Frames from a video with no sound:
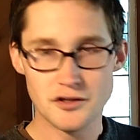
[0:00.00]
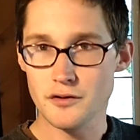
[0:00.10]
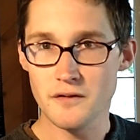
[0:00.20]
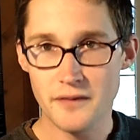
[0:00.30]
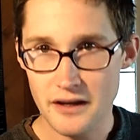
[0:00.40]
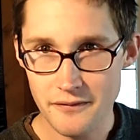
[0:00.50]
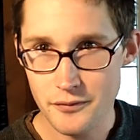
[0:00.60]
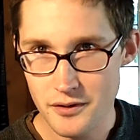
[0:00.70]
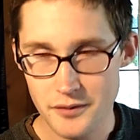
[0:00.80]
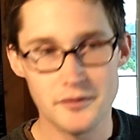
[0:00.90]

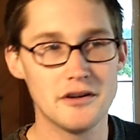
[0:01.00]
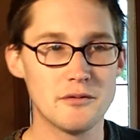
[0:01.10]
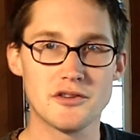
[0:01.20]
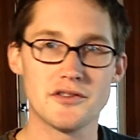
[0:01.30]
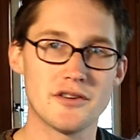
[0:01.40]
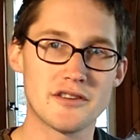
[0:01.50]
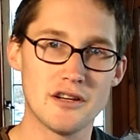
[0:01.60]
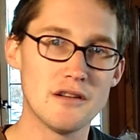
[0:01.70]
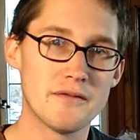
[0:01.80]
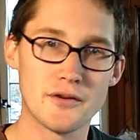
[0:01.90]
0533, which is our
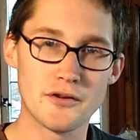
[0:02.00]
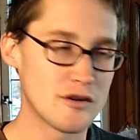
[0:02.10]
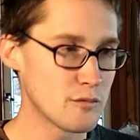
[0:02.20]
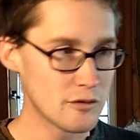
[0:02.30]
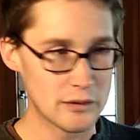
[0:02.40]
telephone number.